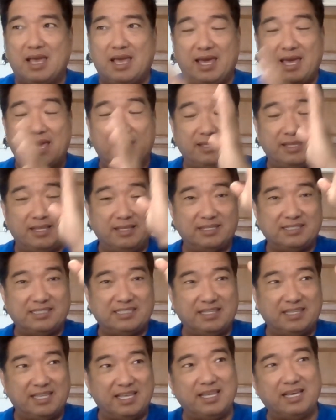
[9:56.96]
And then the
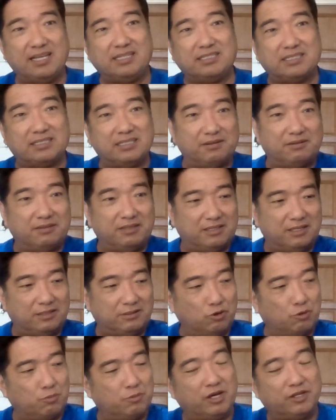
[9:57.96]
synthetics and the
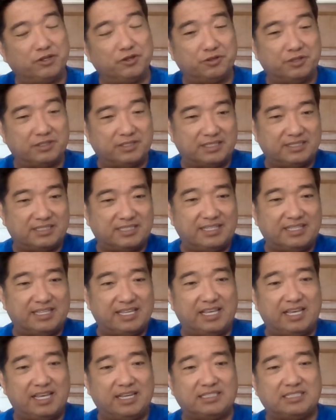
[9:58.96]
normal the
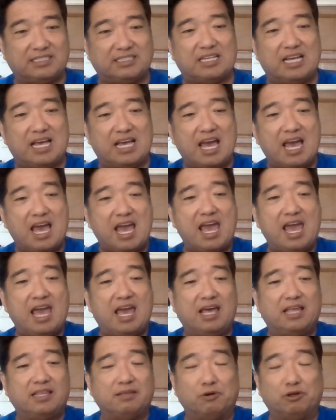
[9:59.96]
synthetics
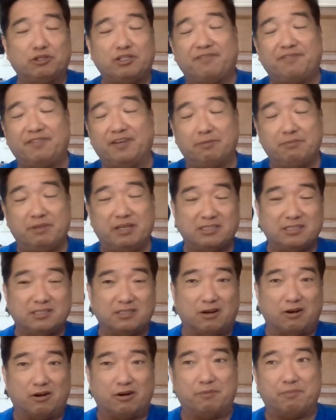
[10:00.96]
and the multifilaments
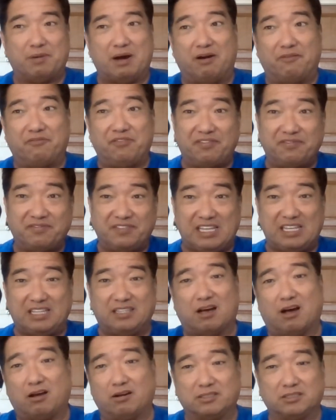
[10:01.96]
are about
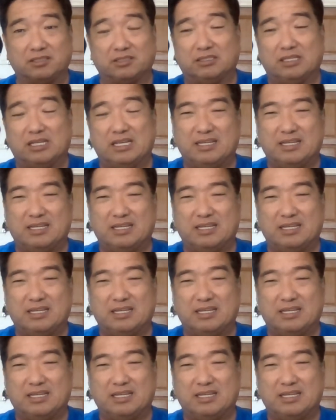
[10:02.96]
$15.